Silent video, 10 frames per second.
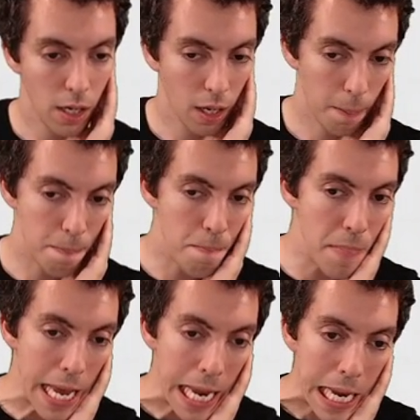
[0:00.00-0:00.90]

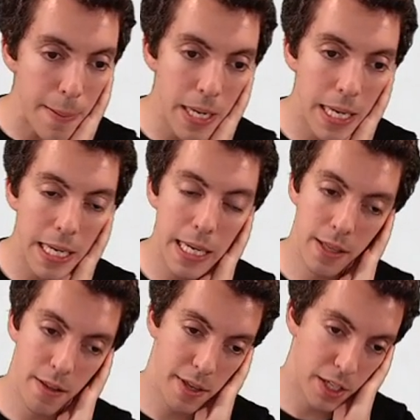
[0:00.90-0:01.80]
Maybe
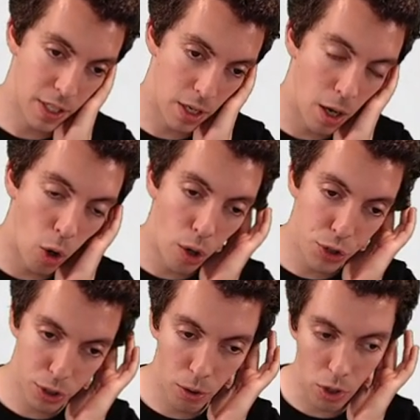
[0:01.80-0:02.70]
I think it's like oh, O stones